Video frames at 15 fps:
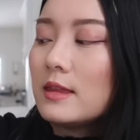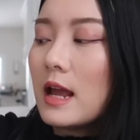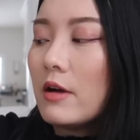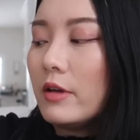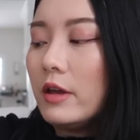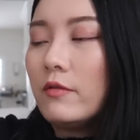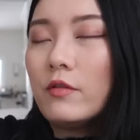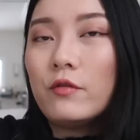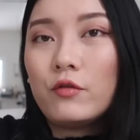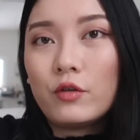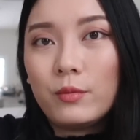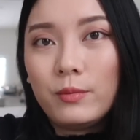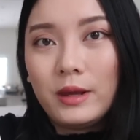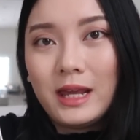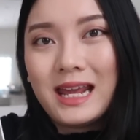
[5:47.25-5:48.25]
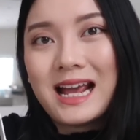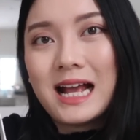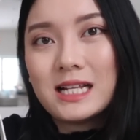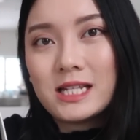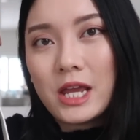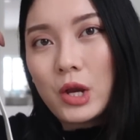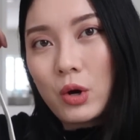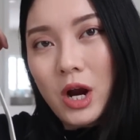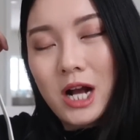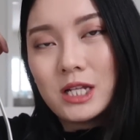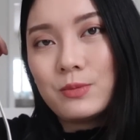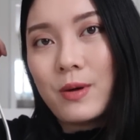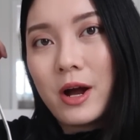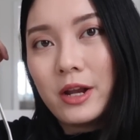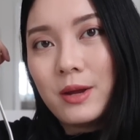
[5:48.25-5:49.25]
Now, even for me as a
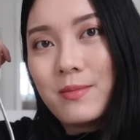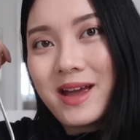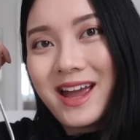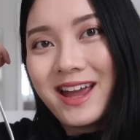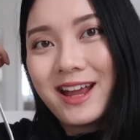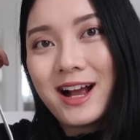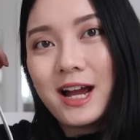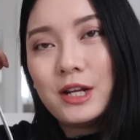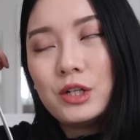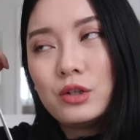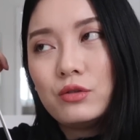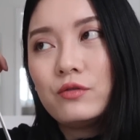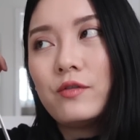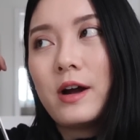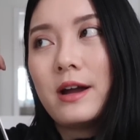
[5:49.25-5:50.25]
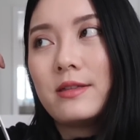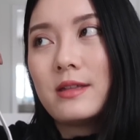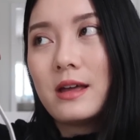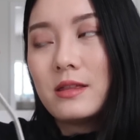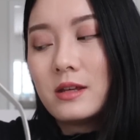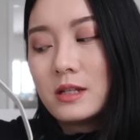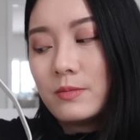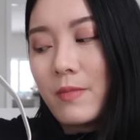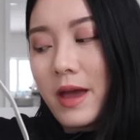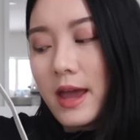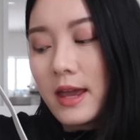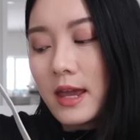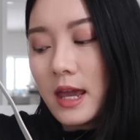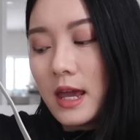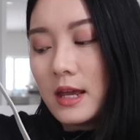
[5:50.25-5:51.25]
crossbody bag, I do find that this
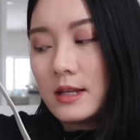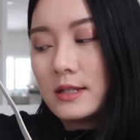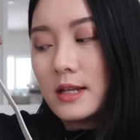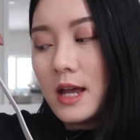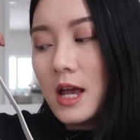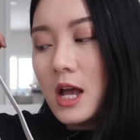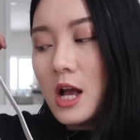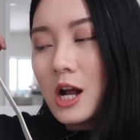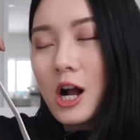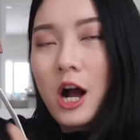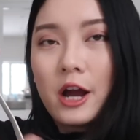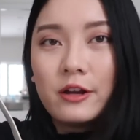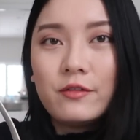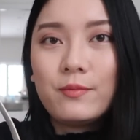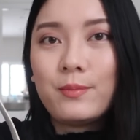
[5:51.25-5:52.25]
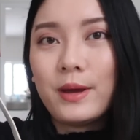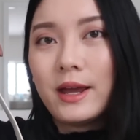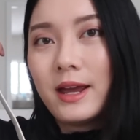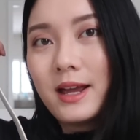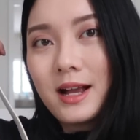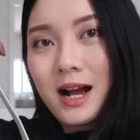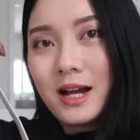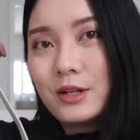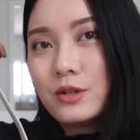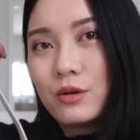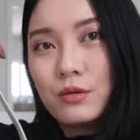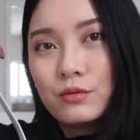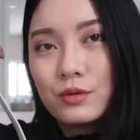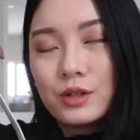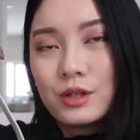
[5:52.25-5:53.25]
bag is kind of big. I
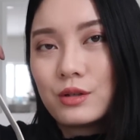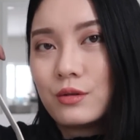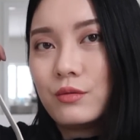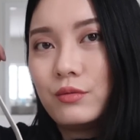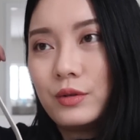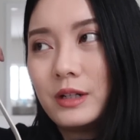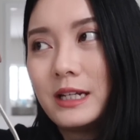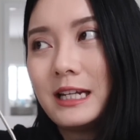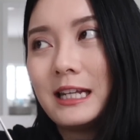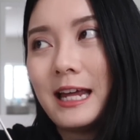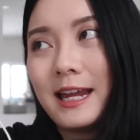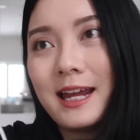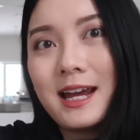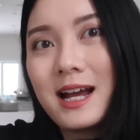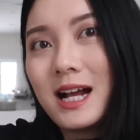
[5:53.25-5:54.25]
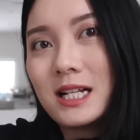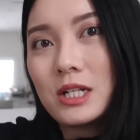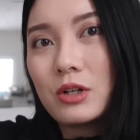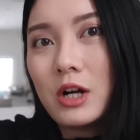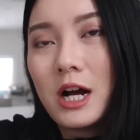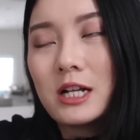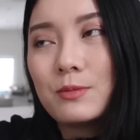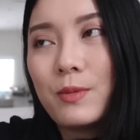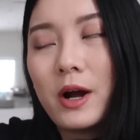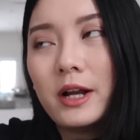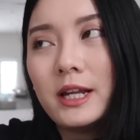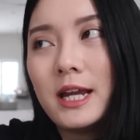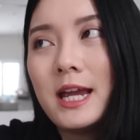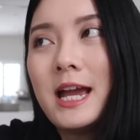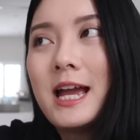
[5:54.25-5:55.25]
don't really like it as a
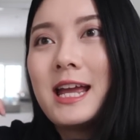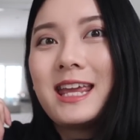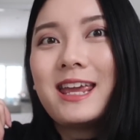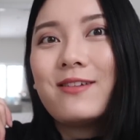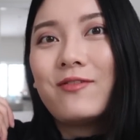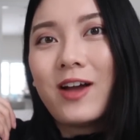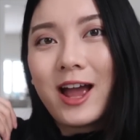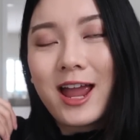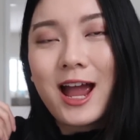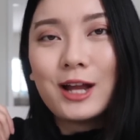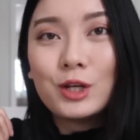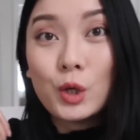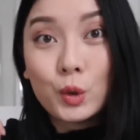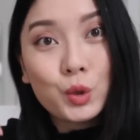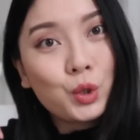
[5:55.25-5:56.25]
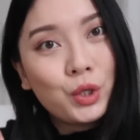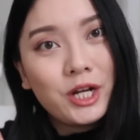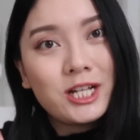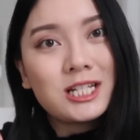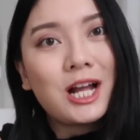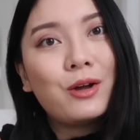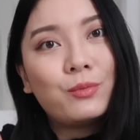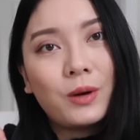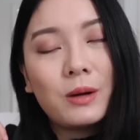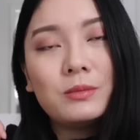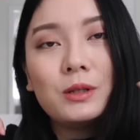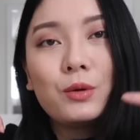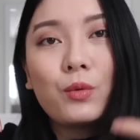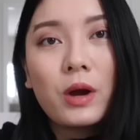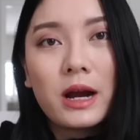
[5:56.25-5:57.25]
crossbody. If I had no choice, I'd
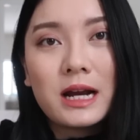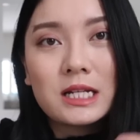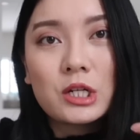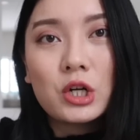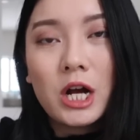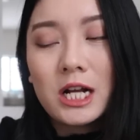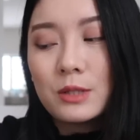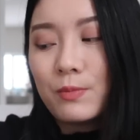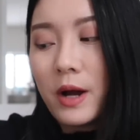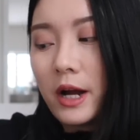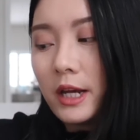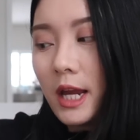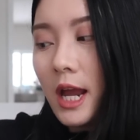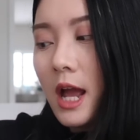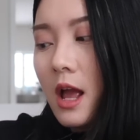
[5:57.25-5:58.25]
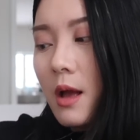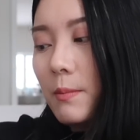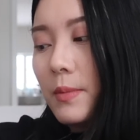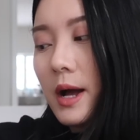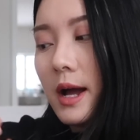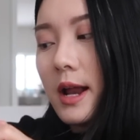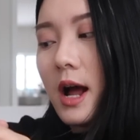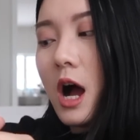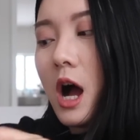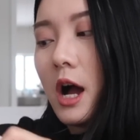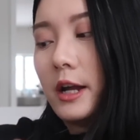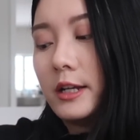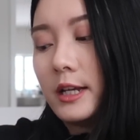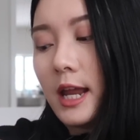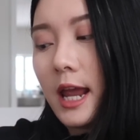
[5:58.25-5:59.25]
probably wear it as a crossbody, but
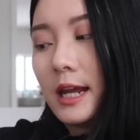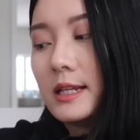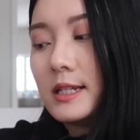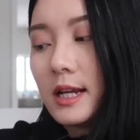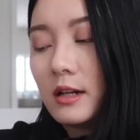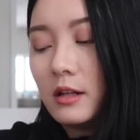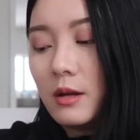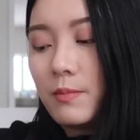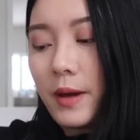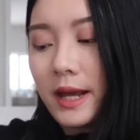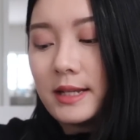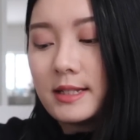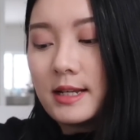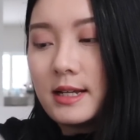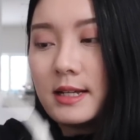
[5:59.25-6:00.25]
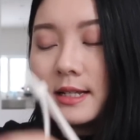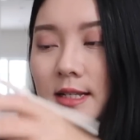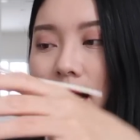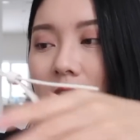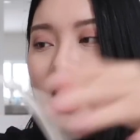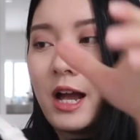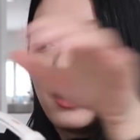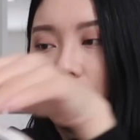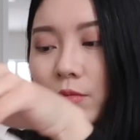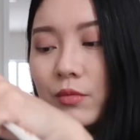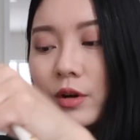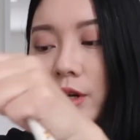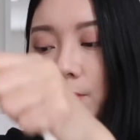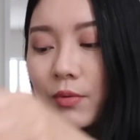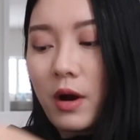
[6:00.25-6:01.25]
on a daily basis, I
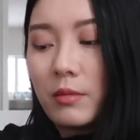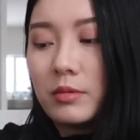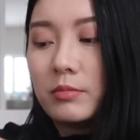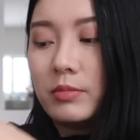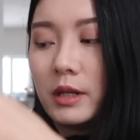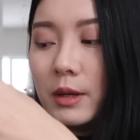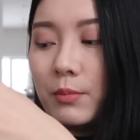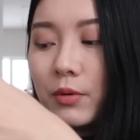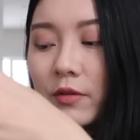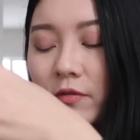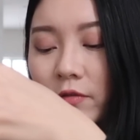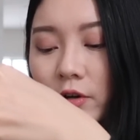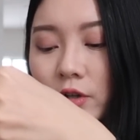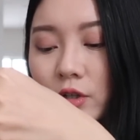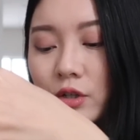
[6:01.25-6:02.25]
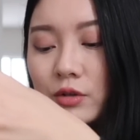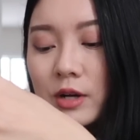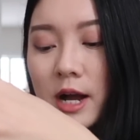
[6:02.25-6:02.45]
would probably prefer to